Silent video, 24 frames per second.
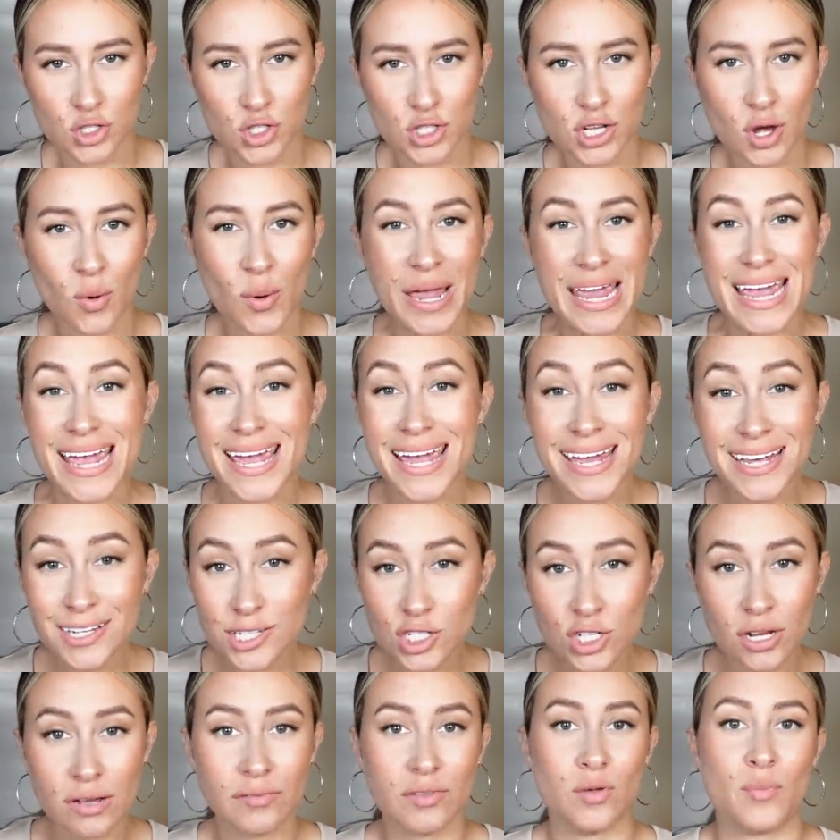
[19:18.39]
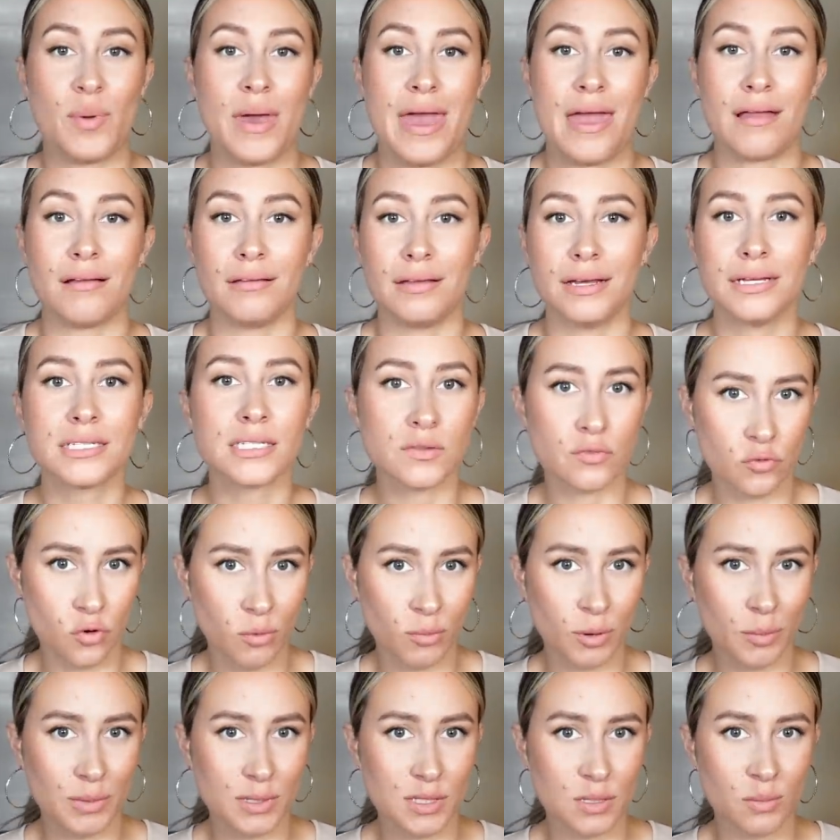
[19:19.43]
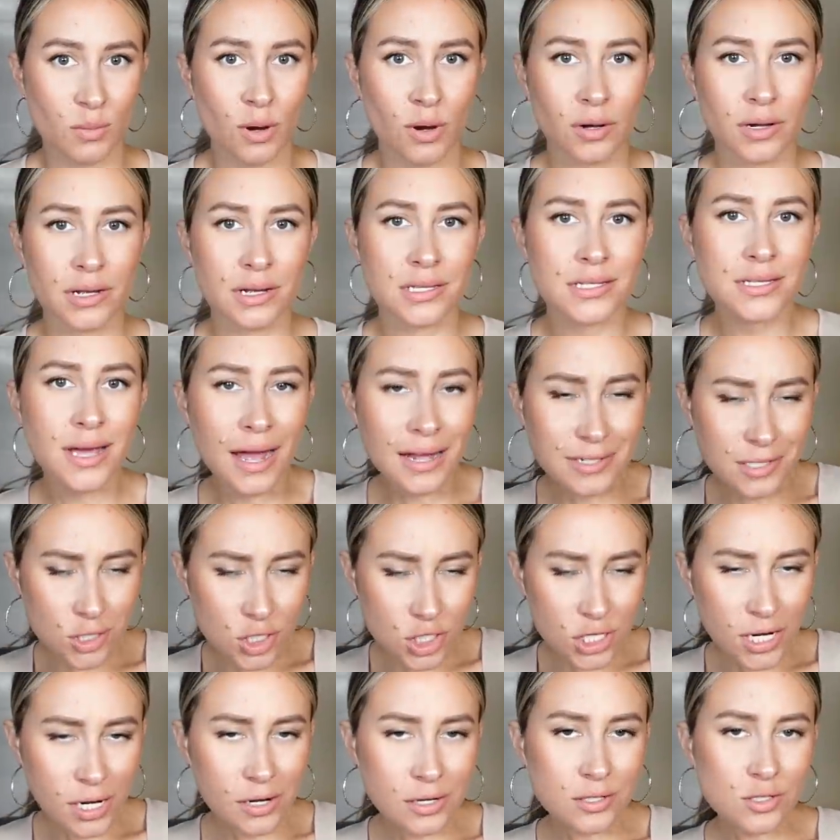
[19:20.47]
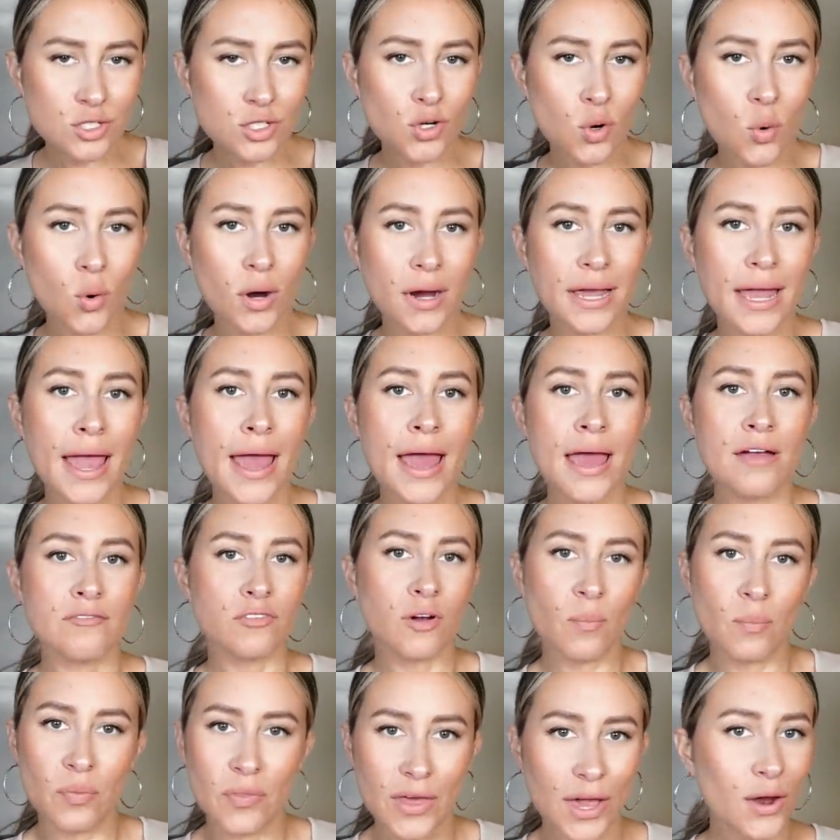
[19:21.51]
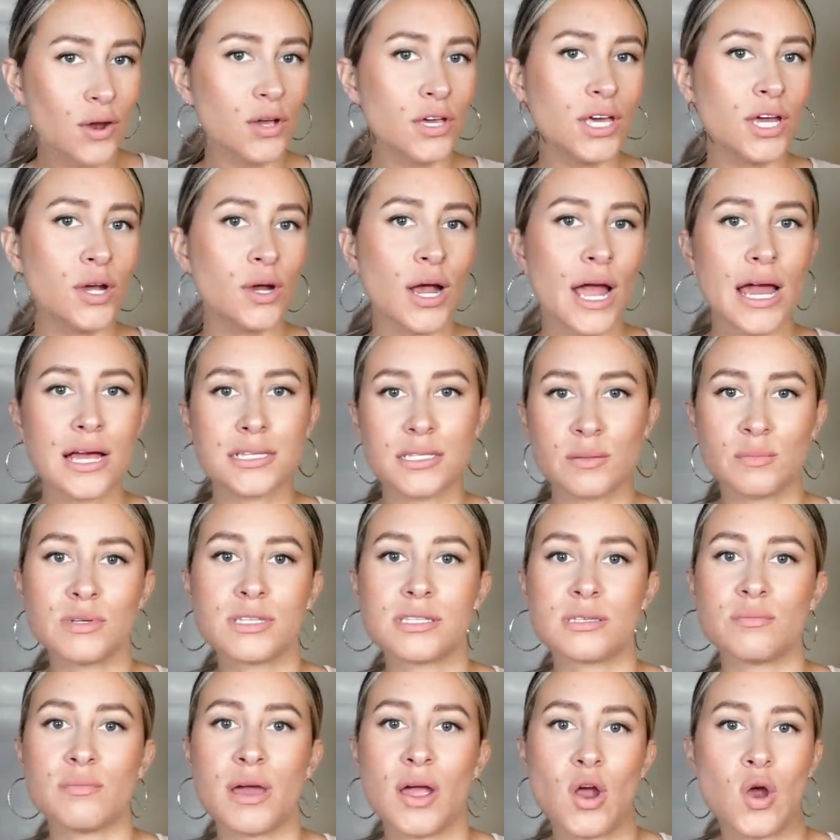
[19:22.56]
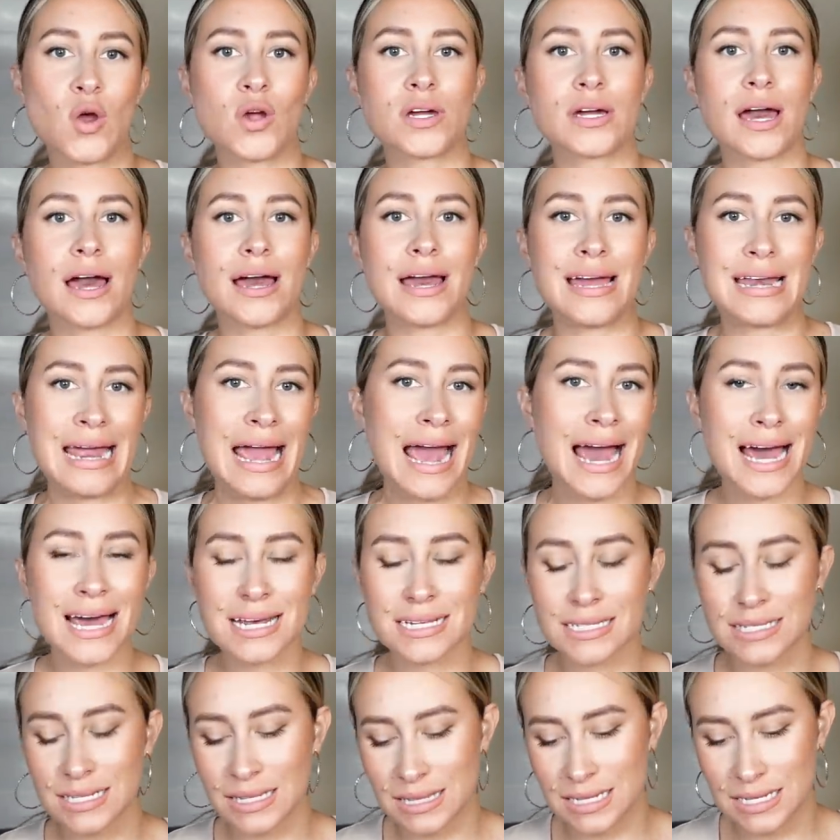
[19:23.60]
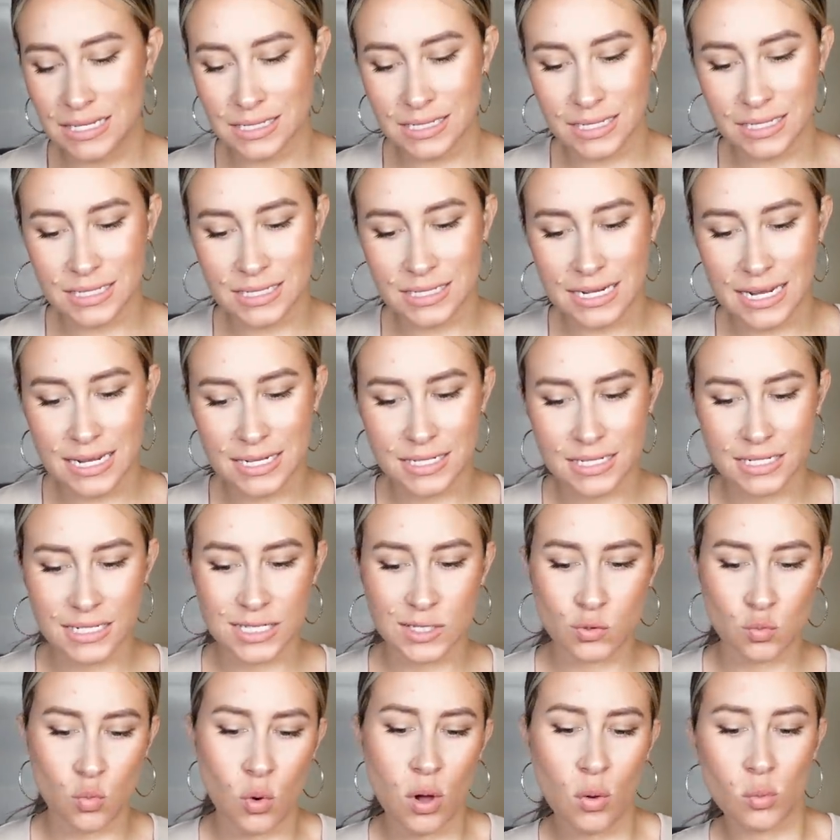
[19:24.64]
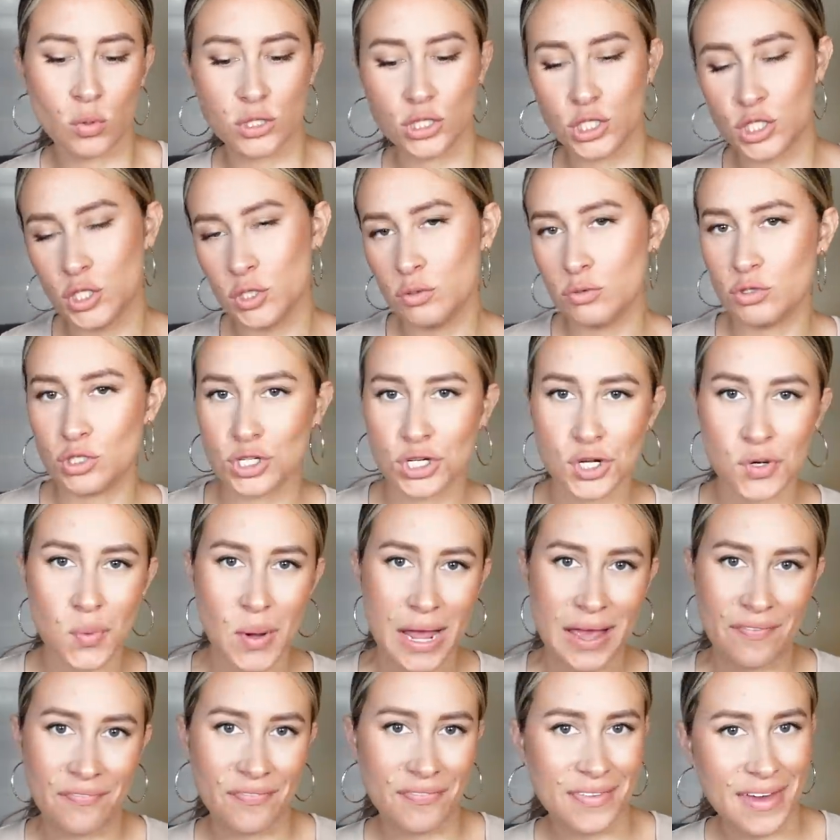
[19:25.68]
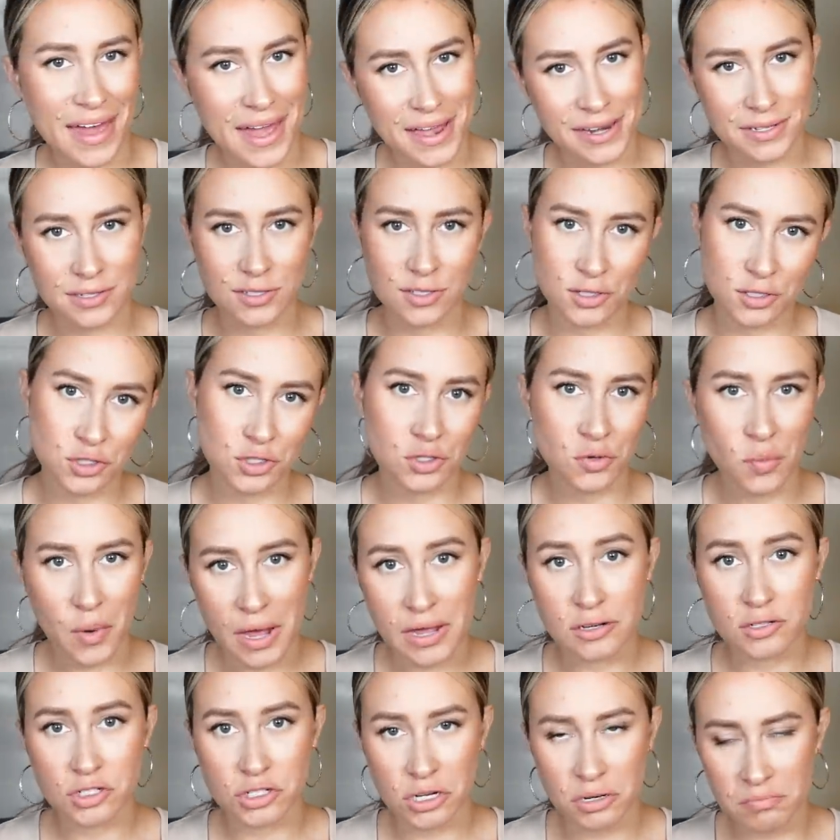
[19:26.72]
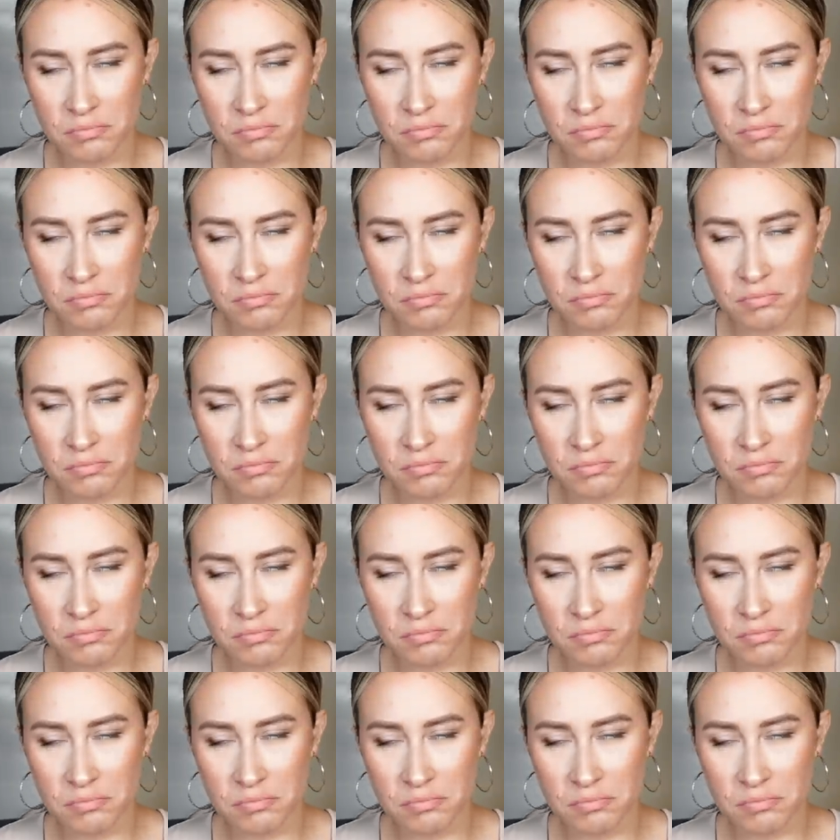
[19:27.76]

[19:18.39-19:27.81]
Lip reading: So each of the panelists, former Miss Americas, got to share a story from their year as Miss America and ask these contestants, what would you do in that situation?